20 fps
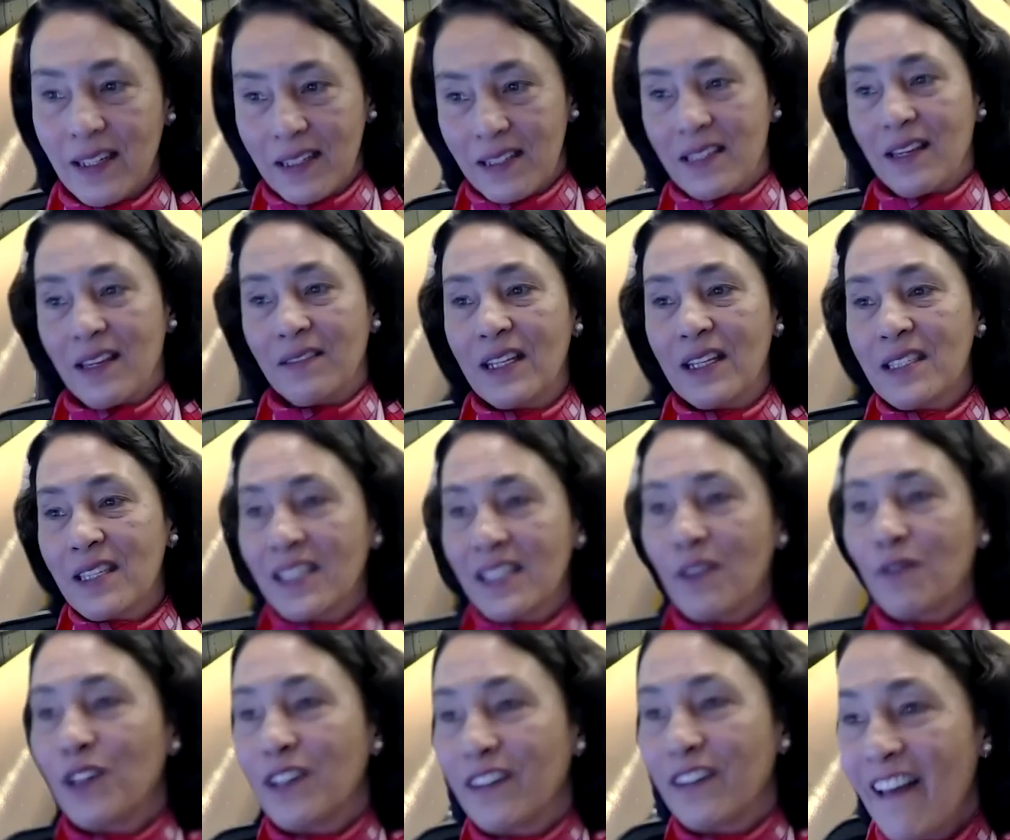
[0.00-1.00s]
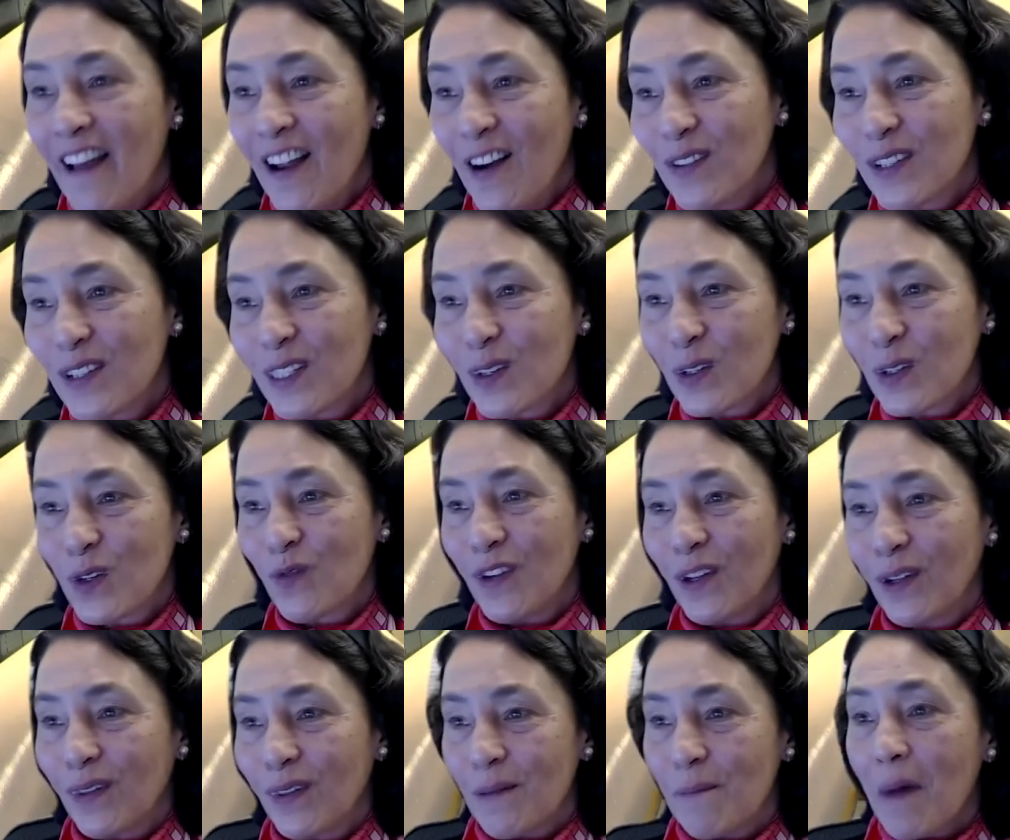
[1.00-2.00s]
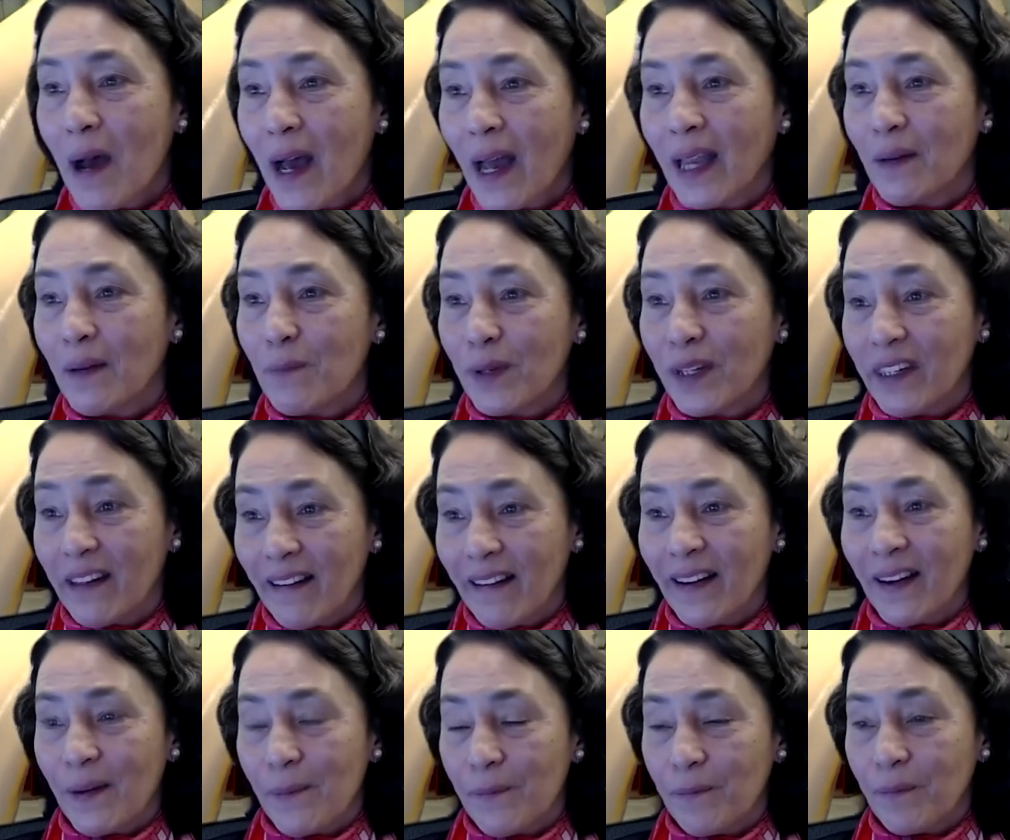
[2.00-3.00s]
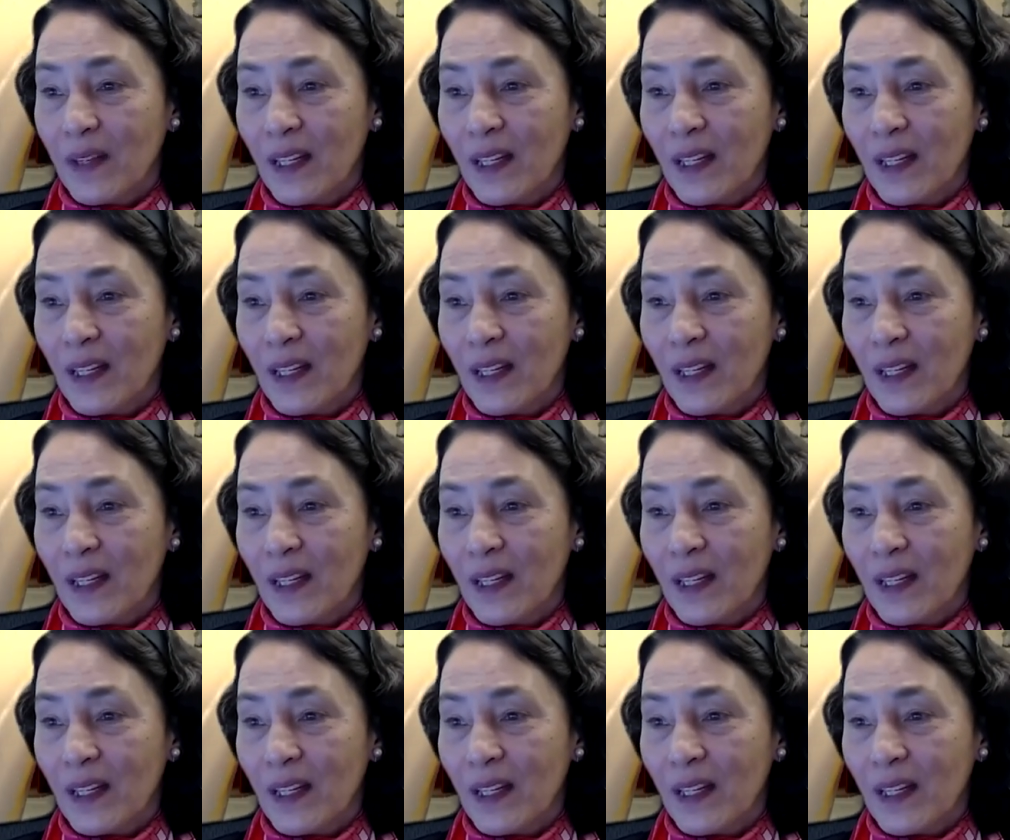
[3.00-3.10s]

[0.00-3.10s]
So that's a different research field than mine, but um,